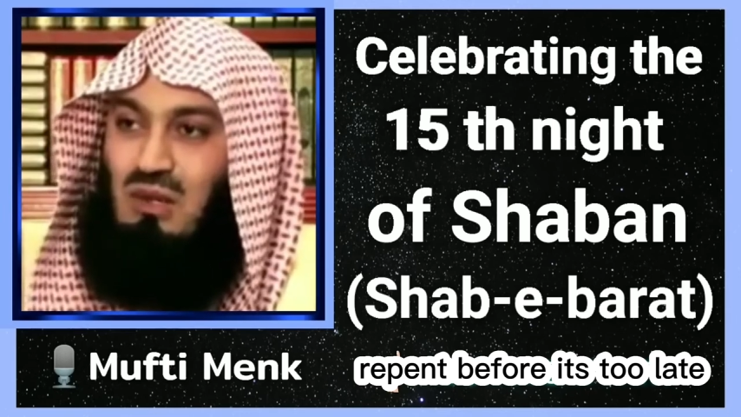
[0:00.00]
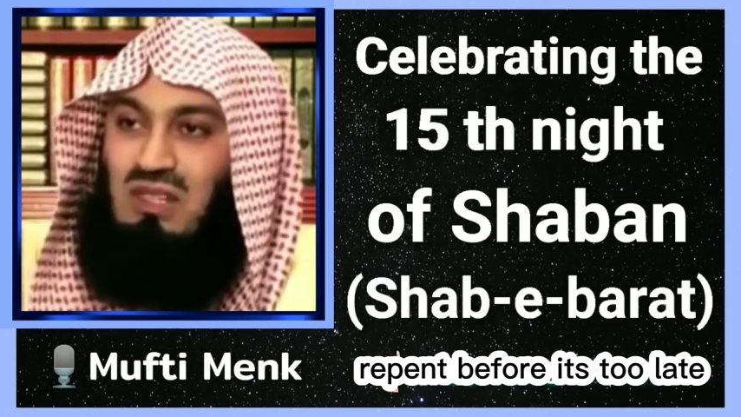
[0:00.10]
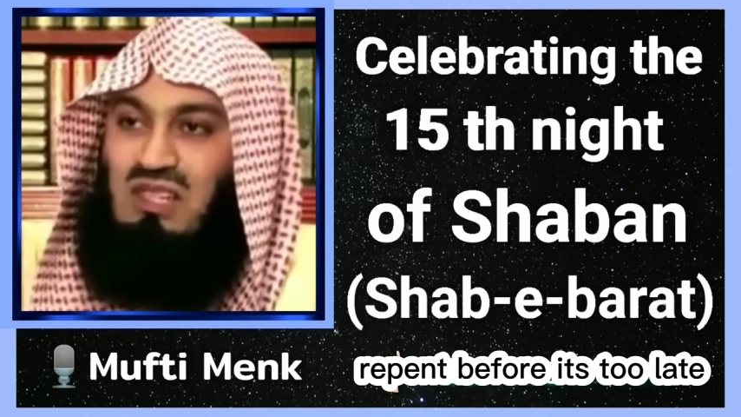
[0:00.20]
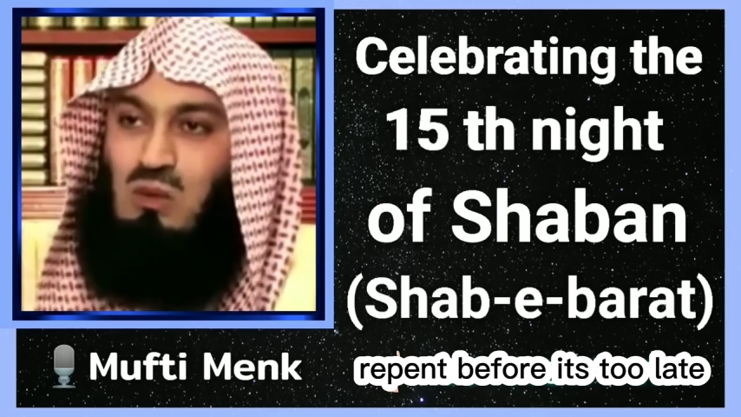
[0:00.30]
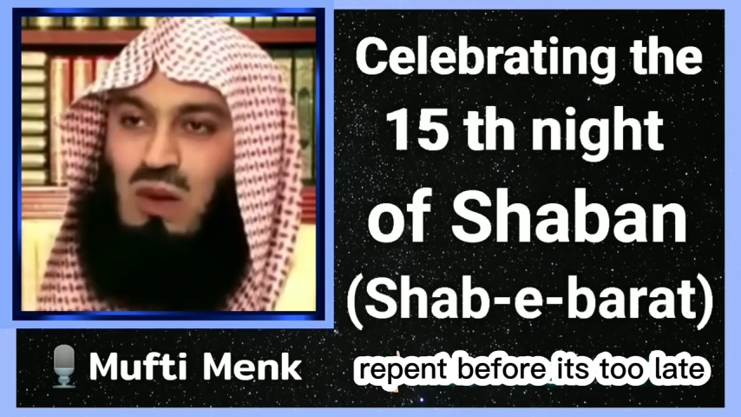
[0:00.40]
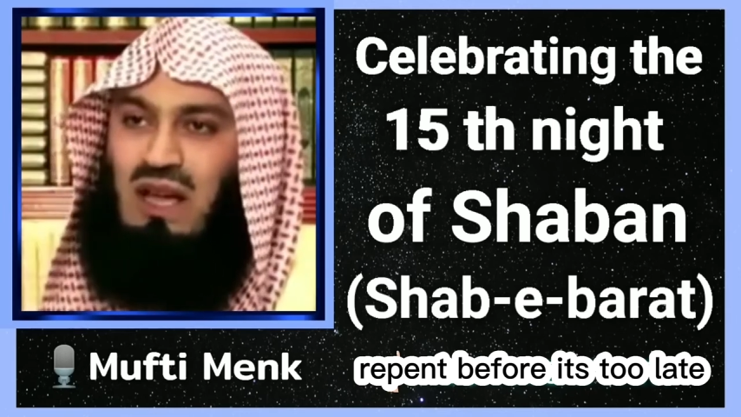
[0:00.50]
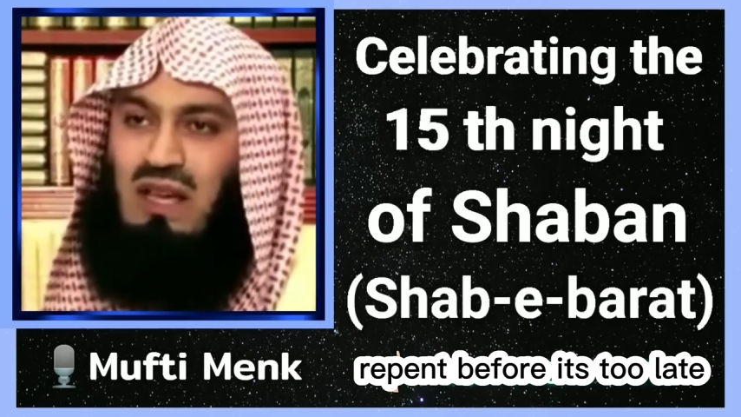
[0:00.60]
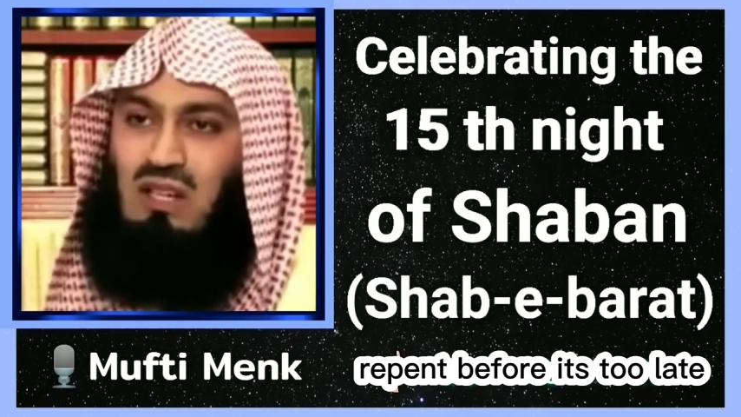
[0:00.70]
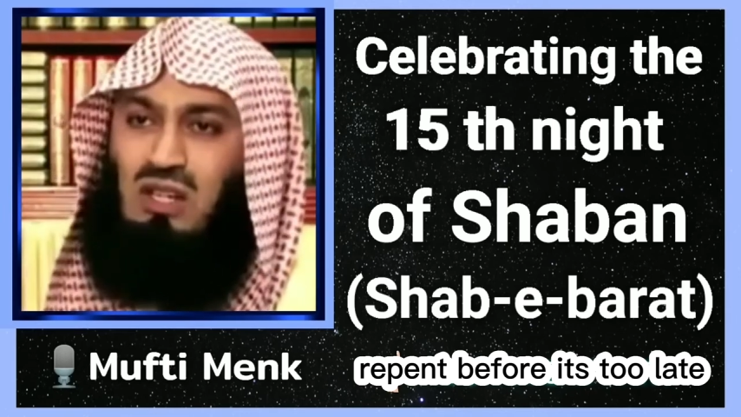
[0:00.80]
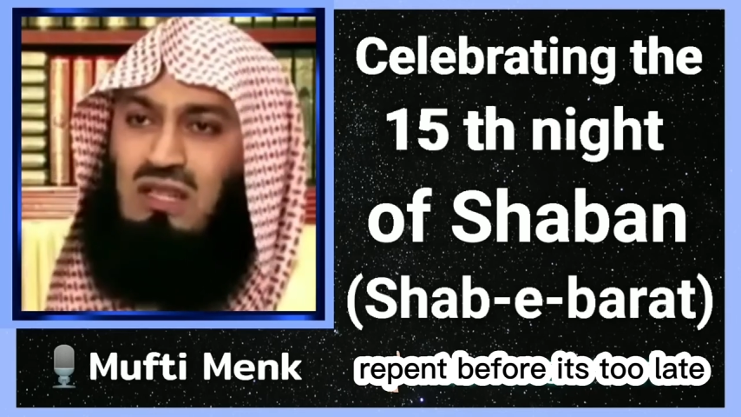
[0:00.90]
So this is
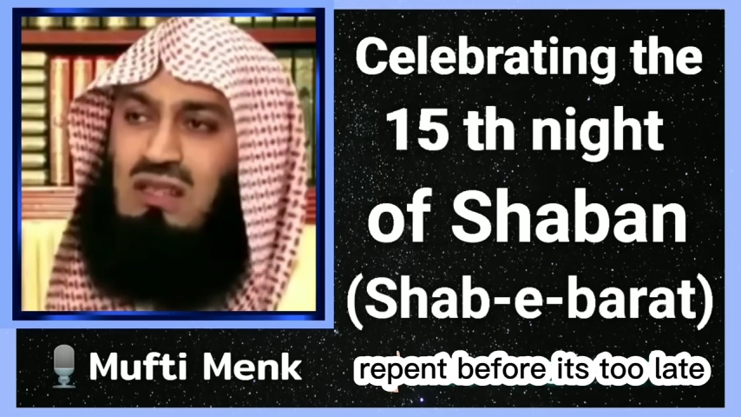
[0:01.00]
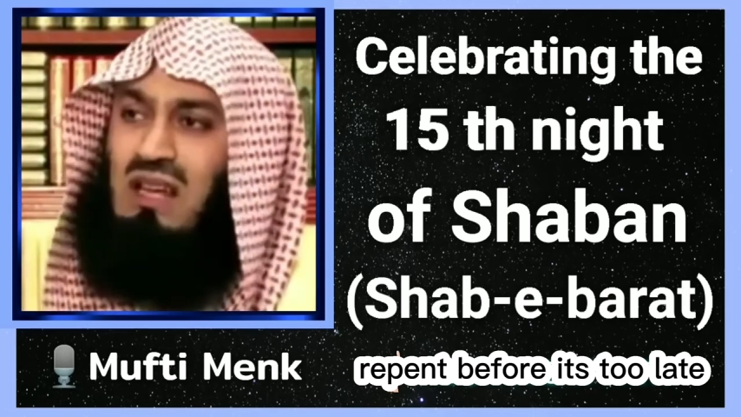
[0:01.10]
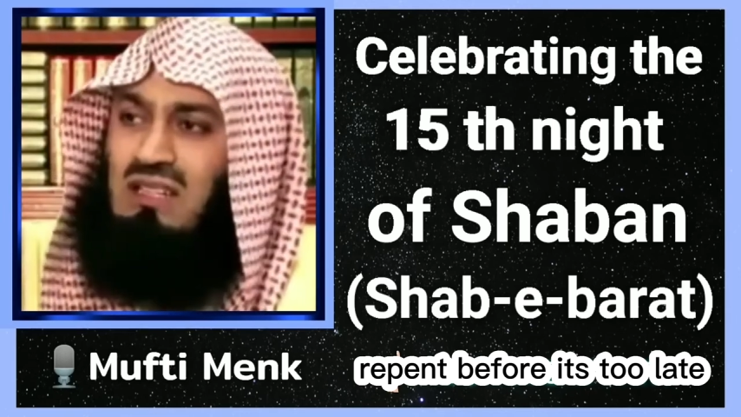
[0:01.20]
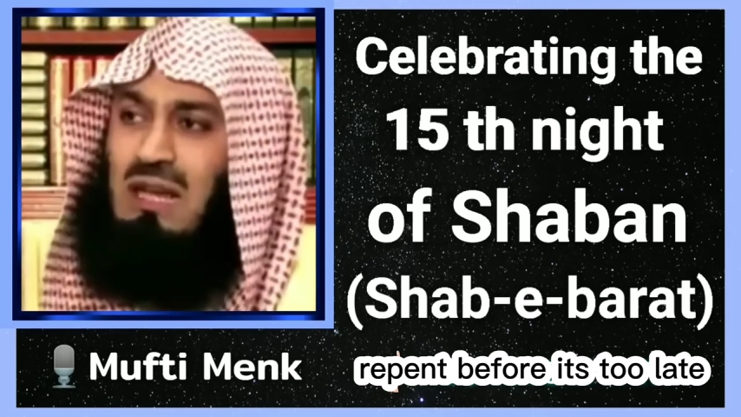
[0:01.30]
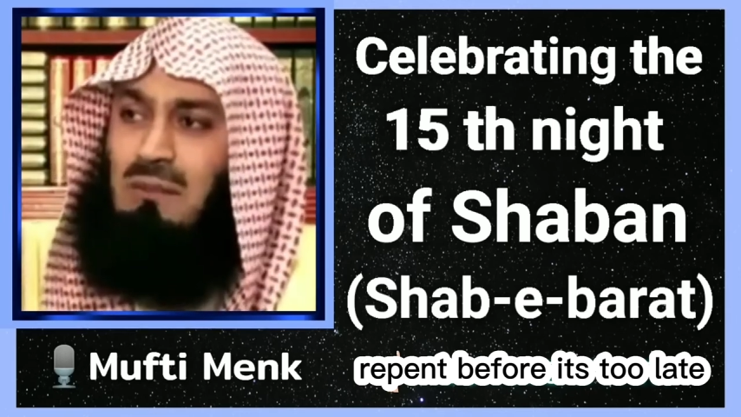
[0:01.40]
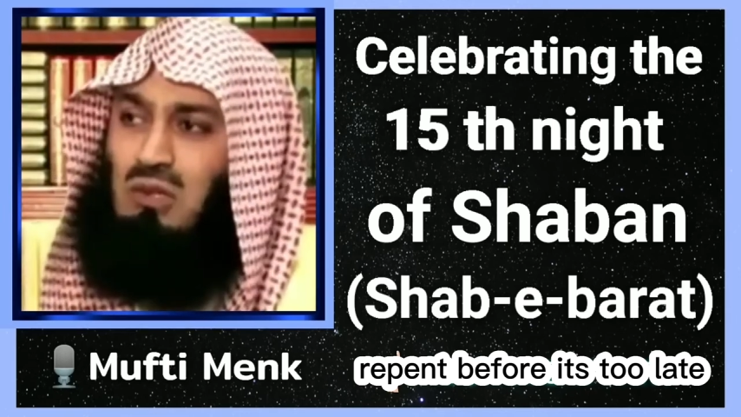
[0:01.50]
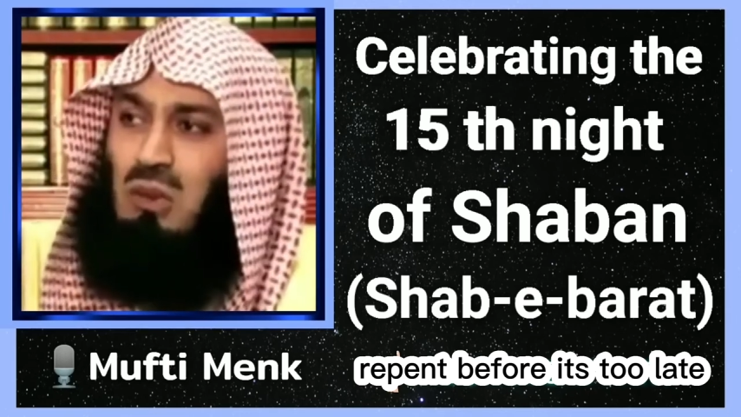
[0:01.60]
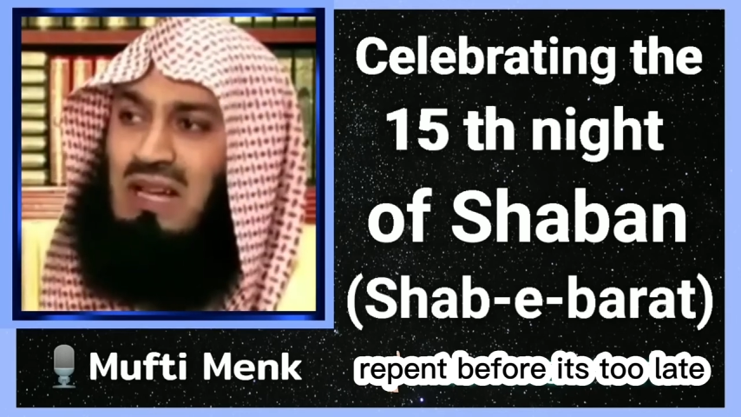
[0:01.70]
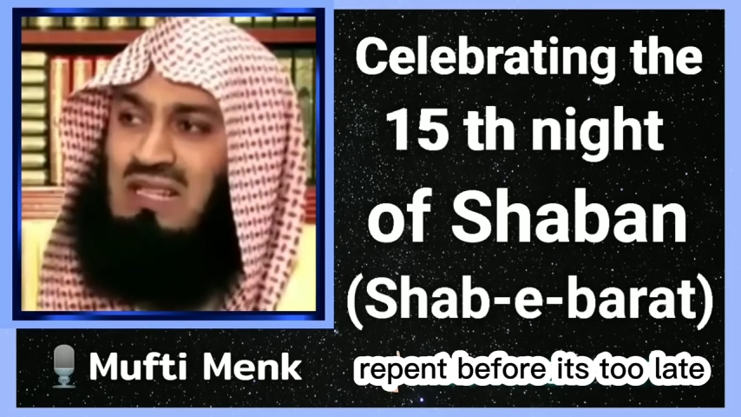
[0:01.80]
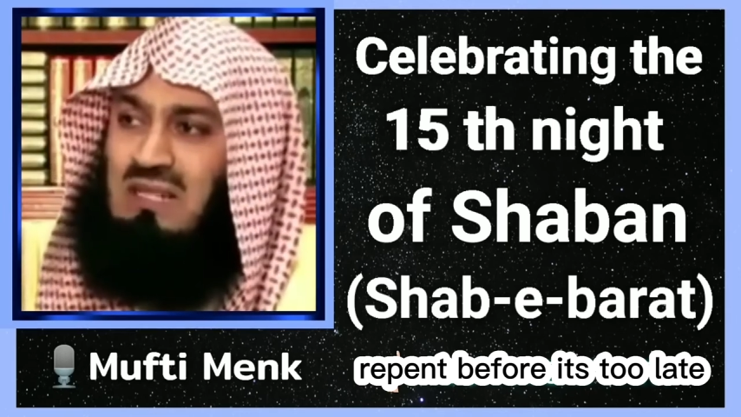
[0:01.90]
why shaitan comes
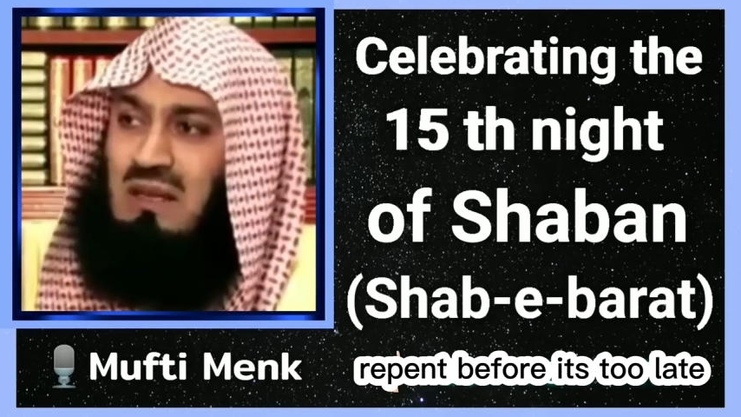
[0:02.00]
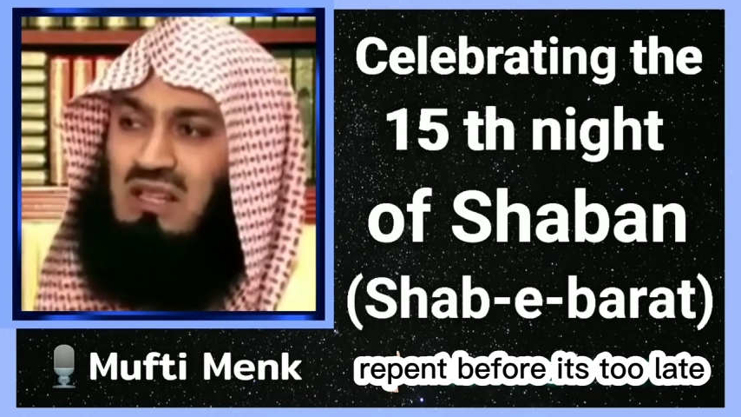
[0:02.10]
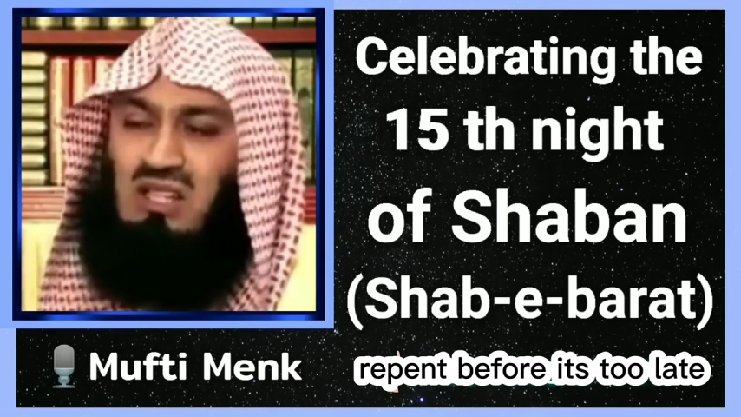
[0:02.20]
to us,